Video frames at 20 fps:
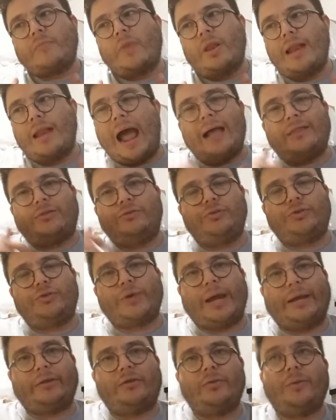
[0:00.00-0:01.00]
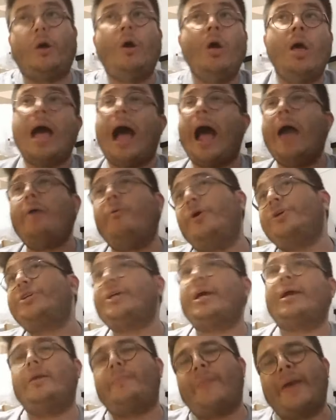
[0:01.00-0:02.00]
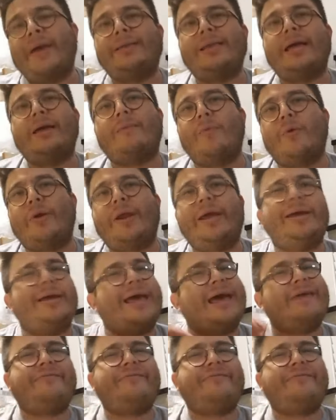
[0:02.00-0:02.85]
Not to try to be, I wish I could paint like Monet.